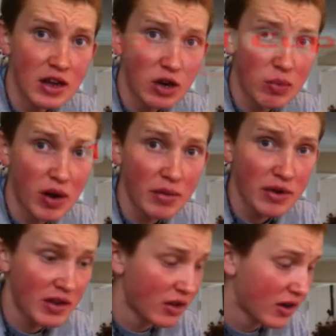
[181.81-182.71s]
you're probably
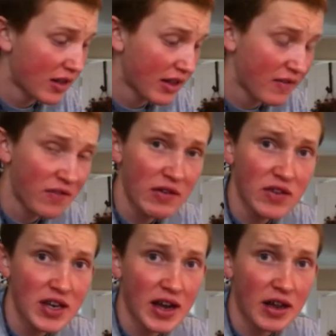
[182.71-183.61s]
only looking at like
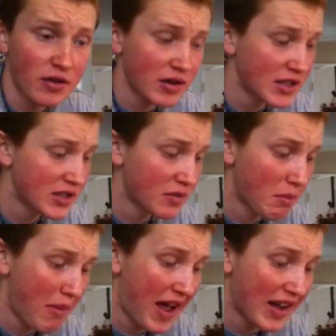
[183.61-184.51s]
50 calories
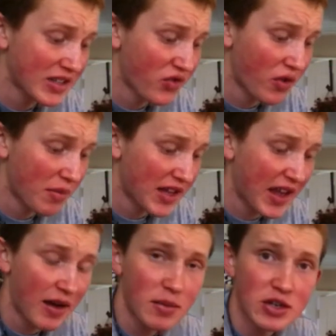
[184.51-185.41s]
max from the
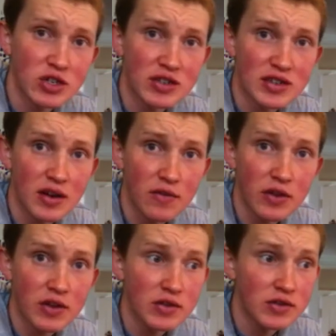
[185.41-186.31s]
cabbage and stuff you
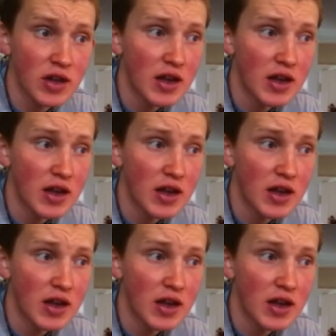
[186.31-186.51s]
use.